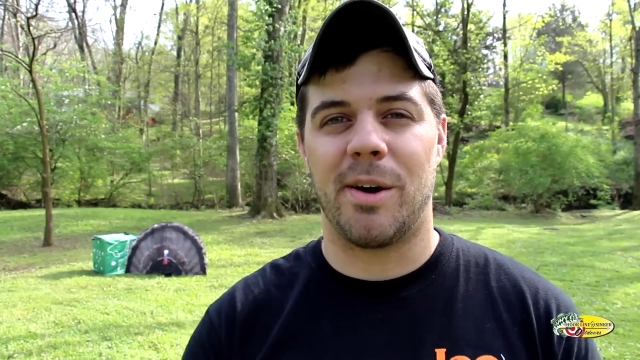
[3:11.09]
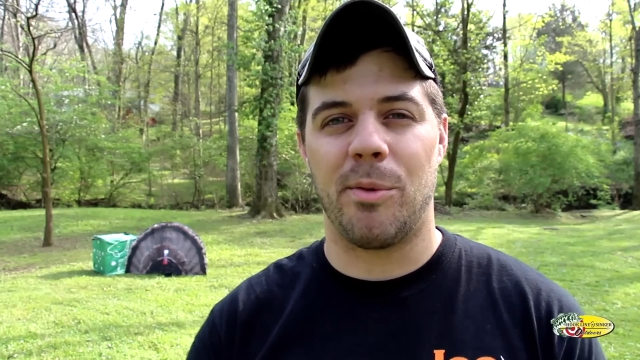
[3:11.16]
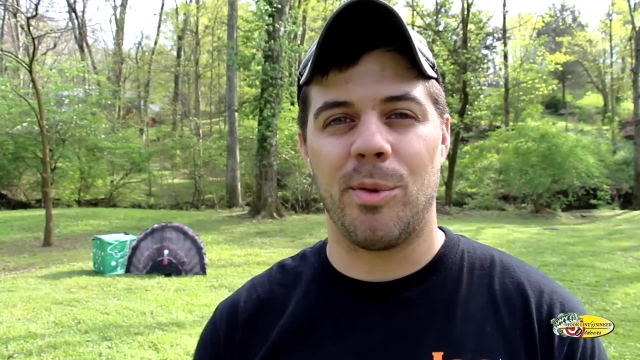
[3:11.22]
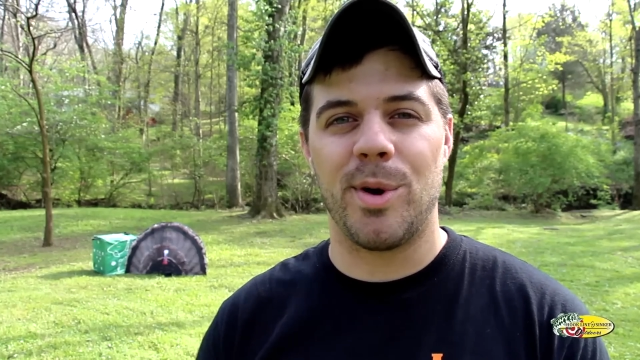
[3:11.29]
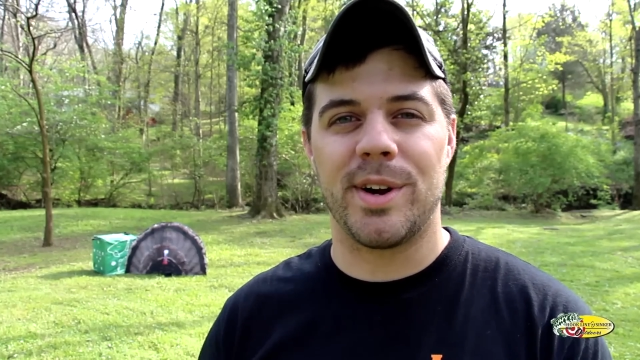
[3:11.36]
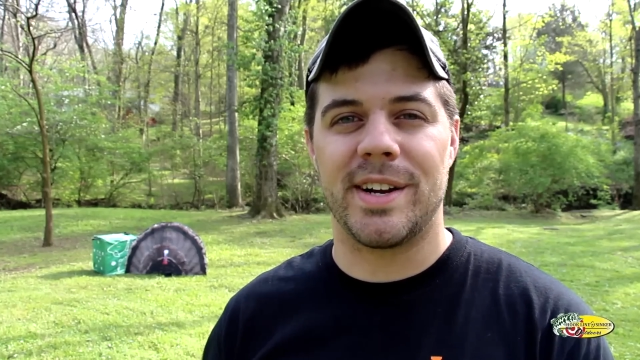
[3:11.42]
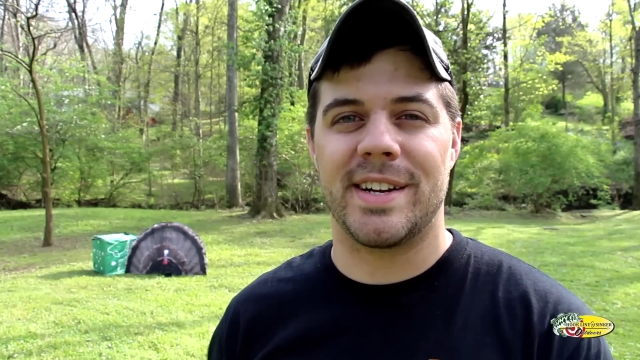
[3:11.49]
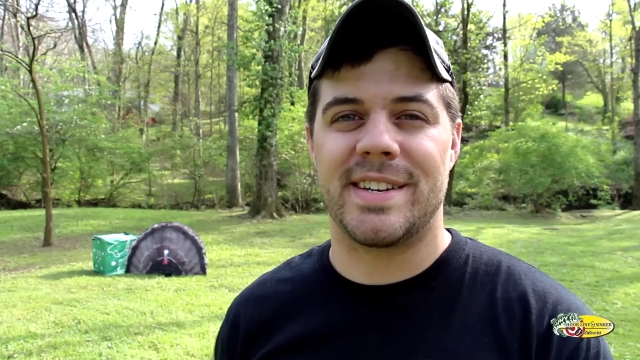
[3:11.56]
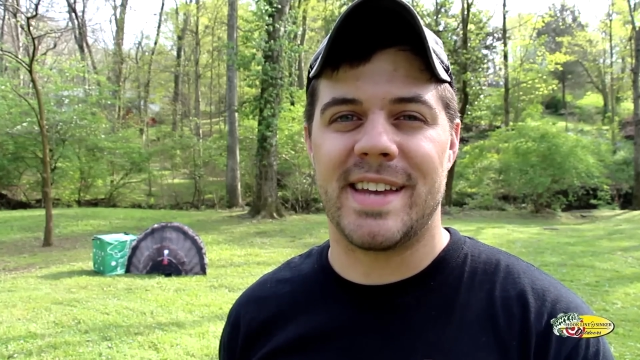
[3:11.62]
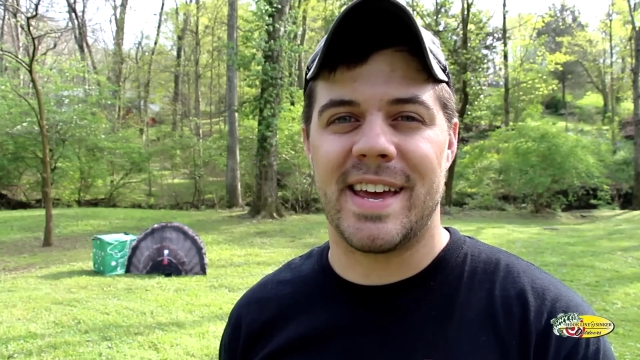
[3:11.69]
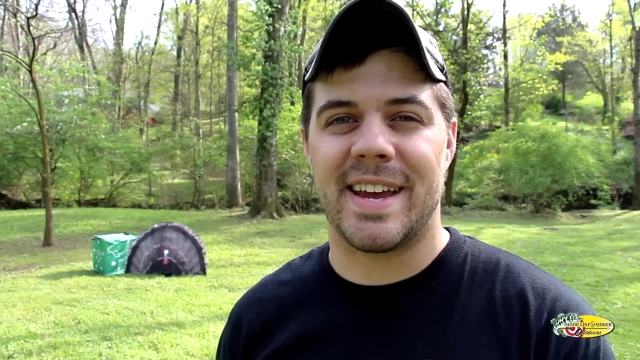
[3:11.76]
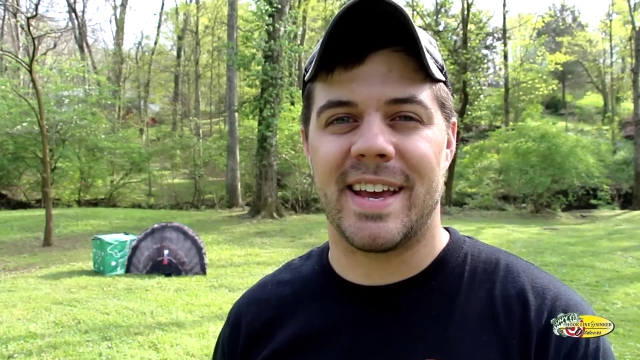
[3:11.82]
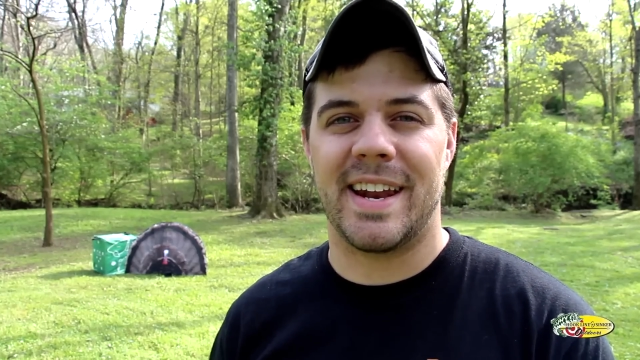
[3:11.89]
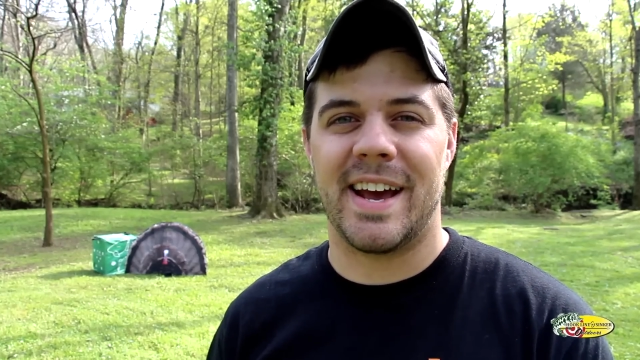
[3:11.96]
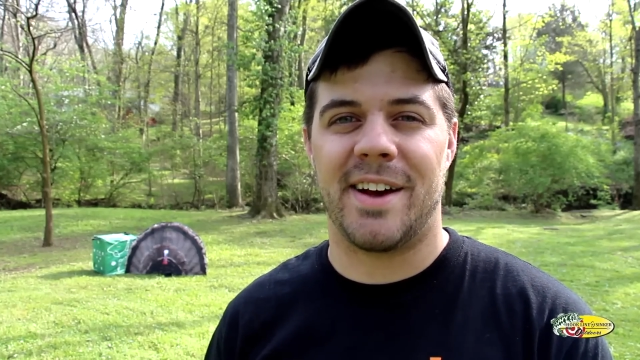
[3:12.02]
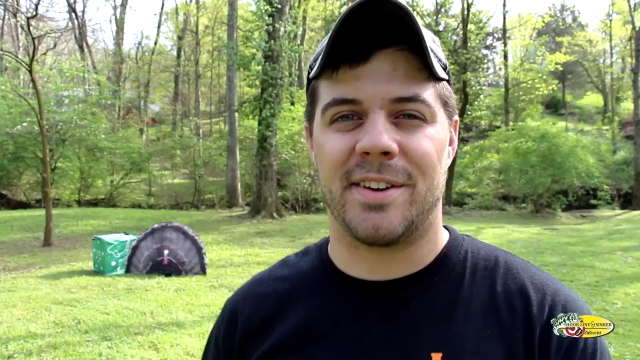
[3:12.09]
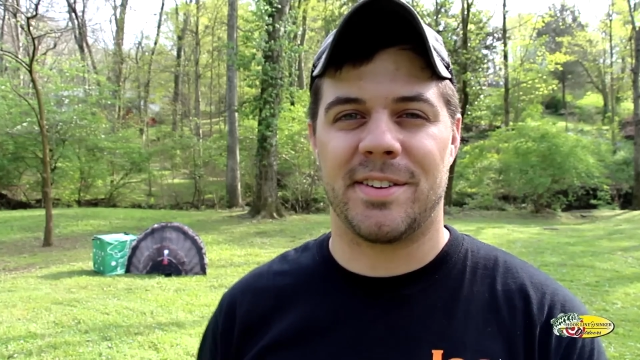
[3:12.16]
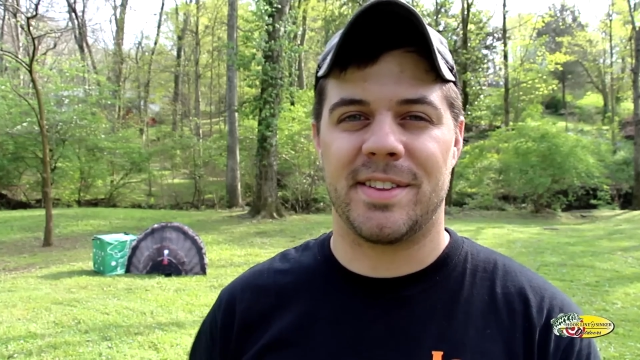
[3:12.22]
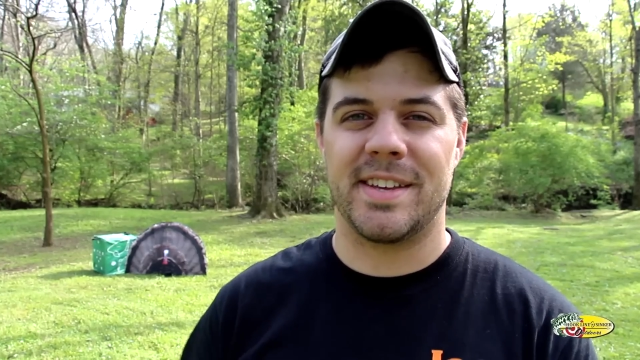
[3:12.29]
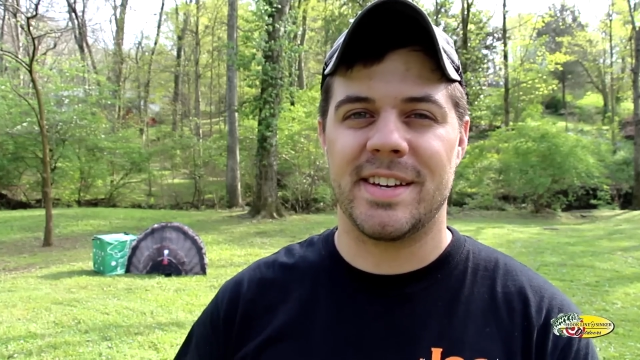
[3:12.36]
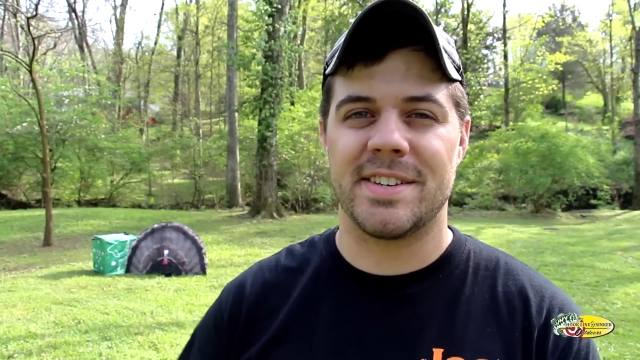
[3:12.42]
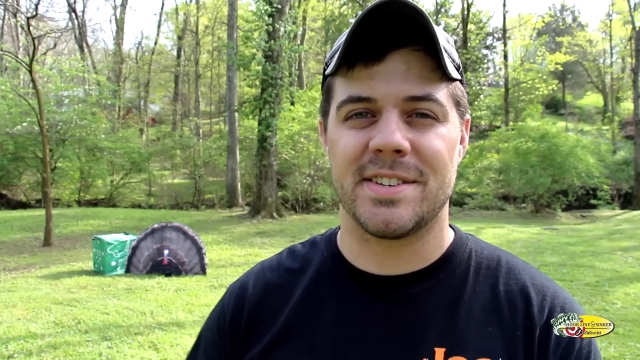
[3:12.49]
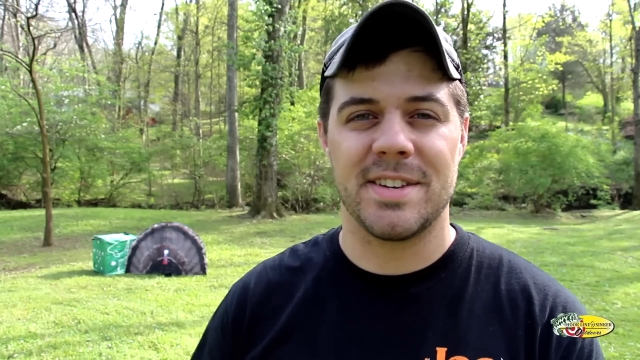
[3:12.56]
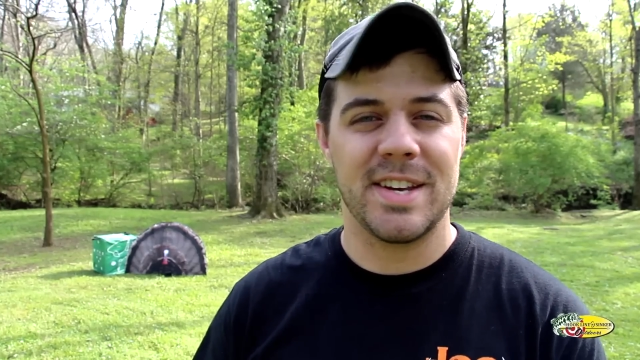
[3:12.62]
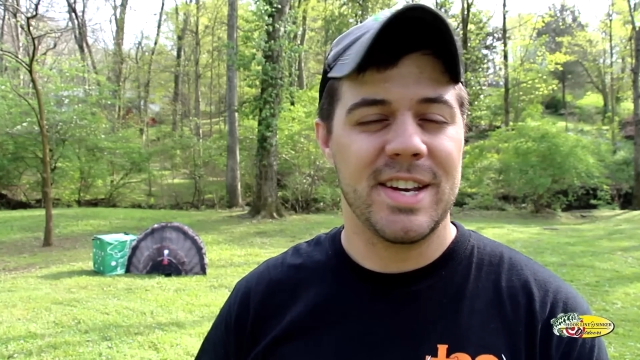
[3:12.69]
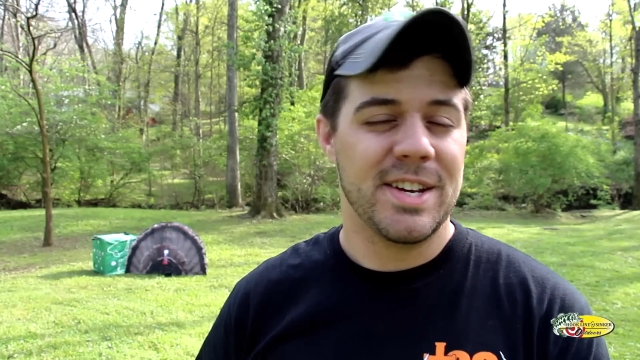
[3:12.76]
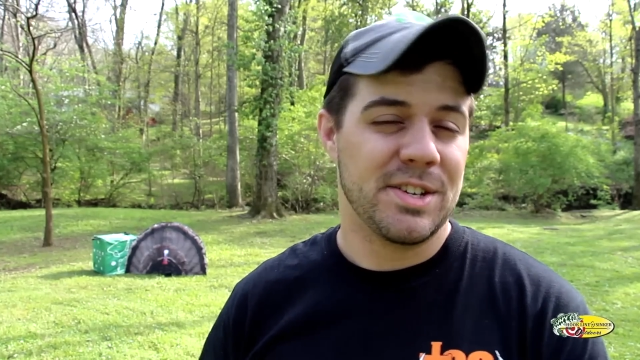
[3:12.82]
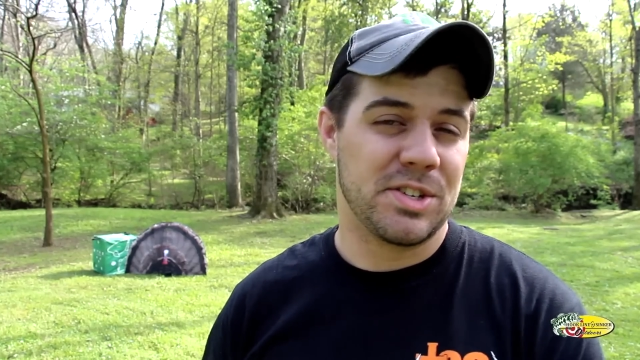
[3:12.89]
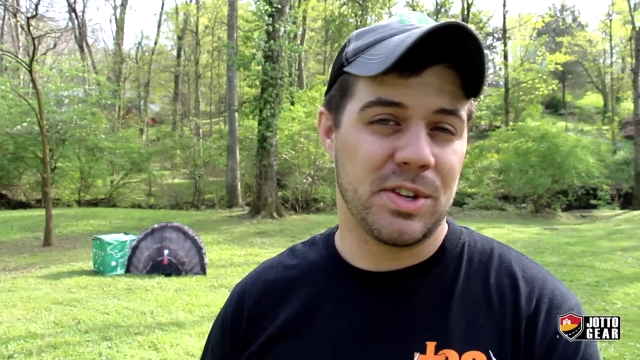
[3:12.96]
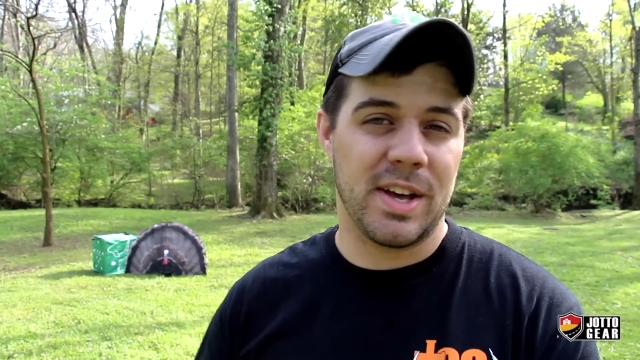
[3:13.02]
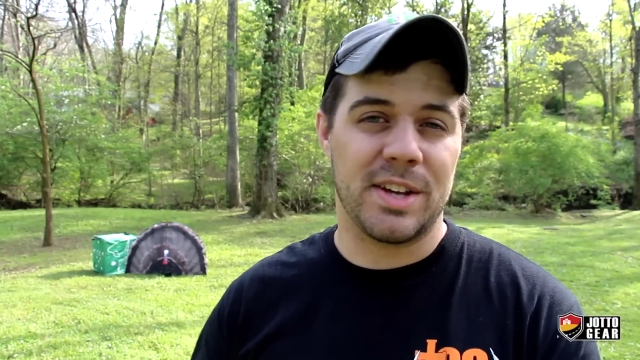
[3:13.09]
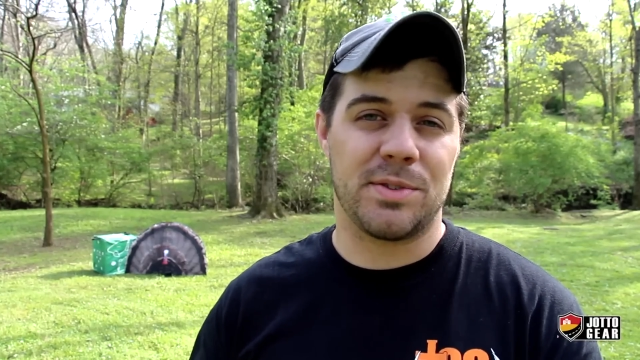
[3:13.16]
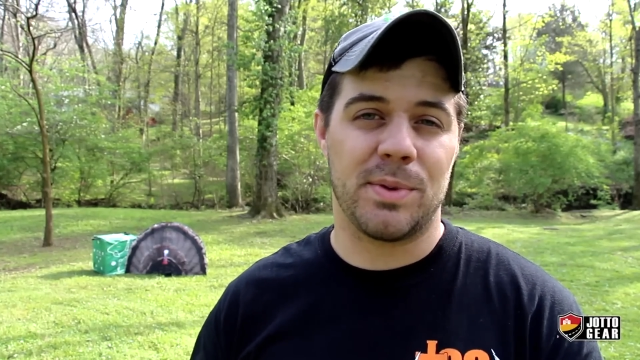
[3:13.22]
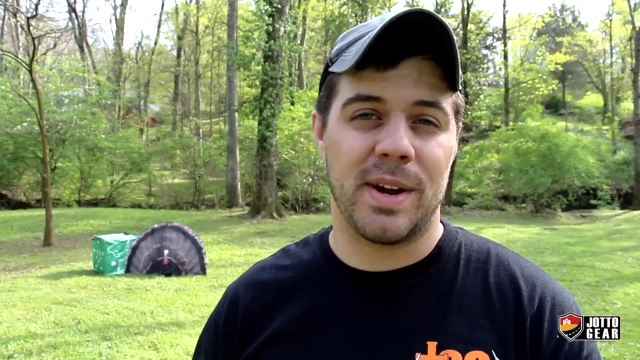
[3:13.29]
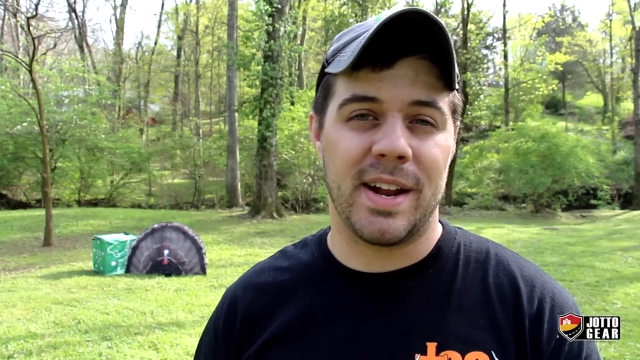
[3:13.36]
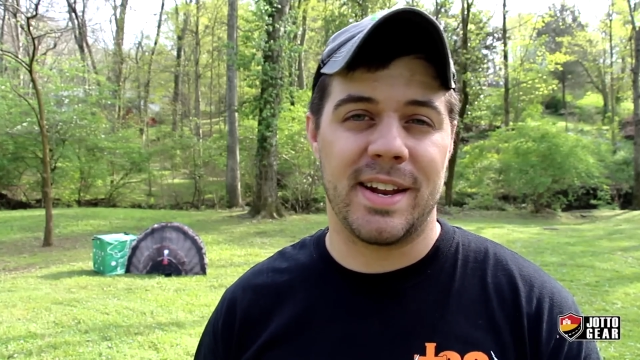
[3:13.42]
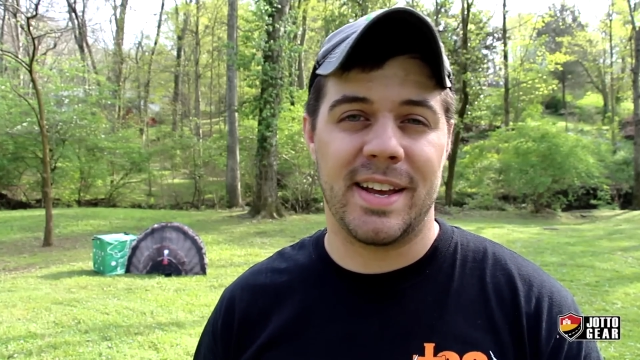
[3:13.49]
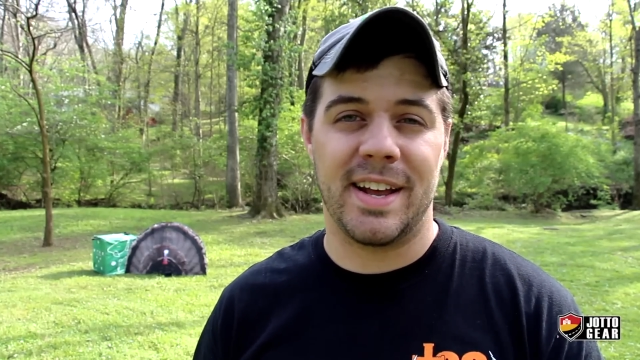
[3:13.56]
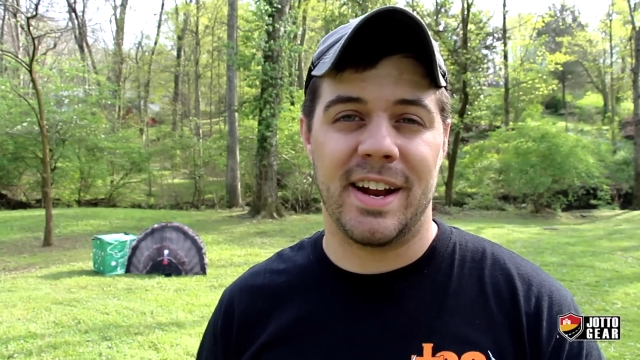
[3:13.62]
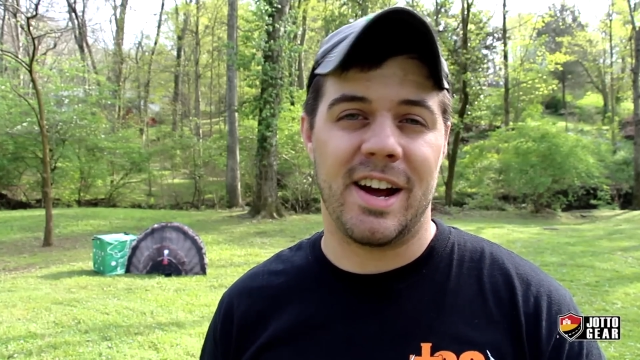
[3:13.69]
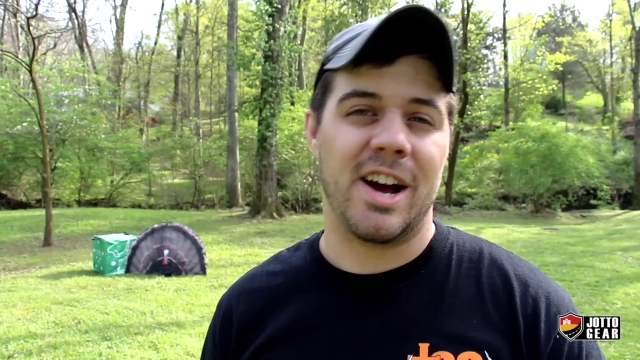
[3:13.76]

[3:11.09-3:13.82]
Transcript: I wanted to take it out on this, so that's what I did.